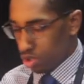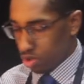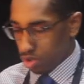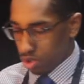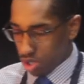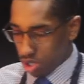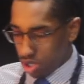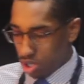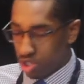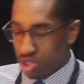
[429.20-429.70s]
we're
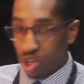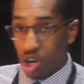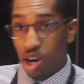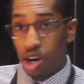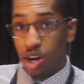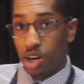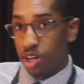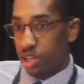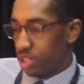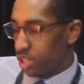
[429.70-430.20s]
going to use
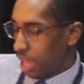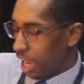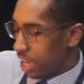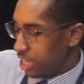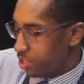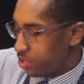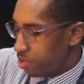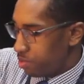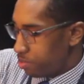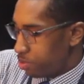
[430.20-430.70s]
our
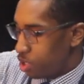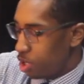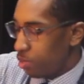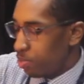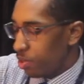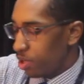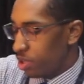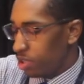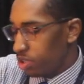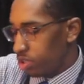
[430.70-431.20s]
ice cream
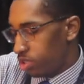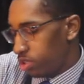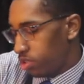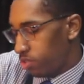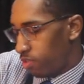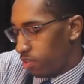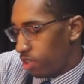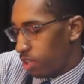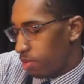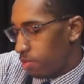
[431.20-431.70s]
scooper.
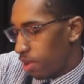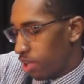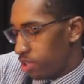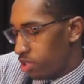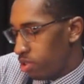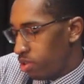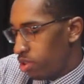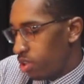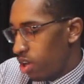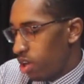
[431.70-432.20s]
Fill it about
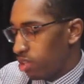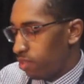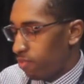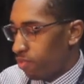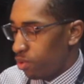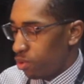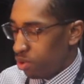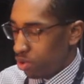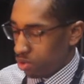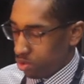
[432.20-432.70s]
2/3
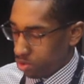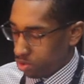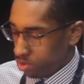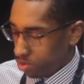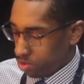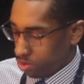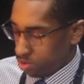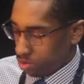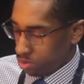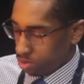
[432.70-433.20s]
full.
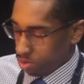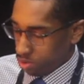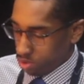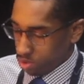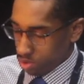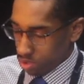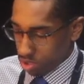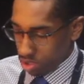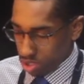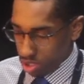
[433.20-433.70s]

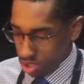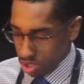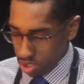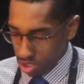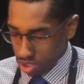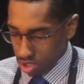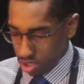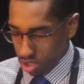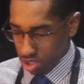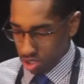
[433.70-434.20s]

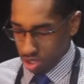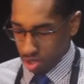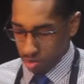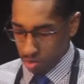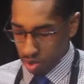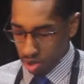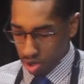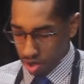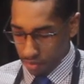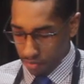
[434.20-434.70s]
And
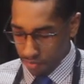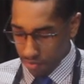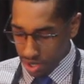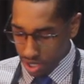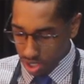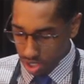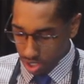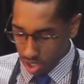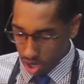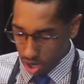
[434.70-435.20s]
we're going to
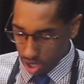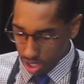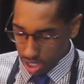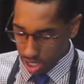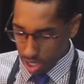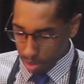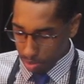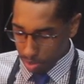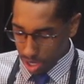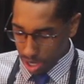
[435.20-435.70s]
fill our
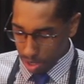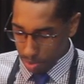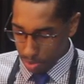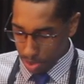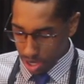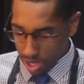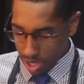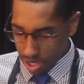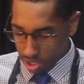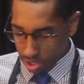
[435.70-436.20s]
cupcake
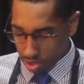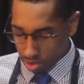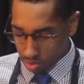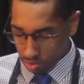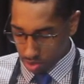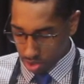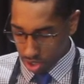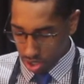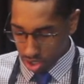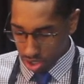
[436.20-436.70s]
pan
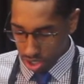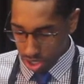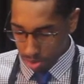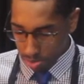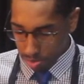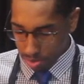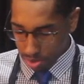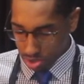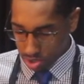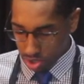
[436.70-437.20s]
with our
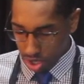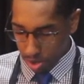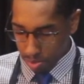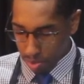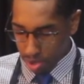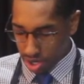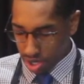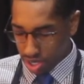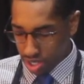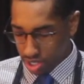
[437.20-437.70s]

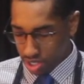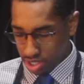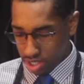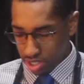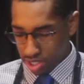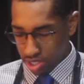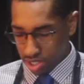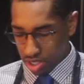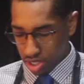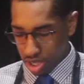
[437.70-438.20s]
strawberry
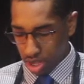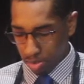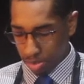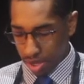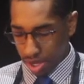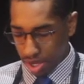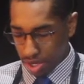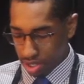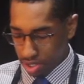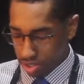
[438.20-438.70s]

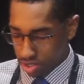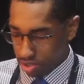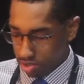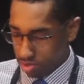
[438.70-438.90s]
cupcakes.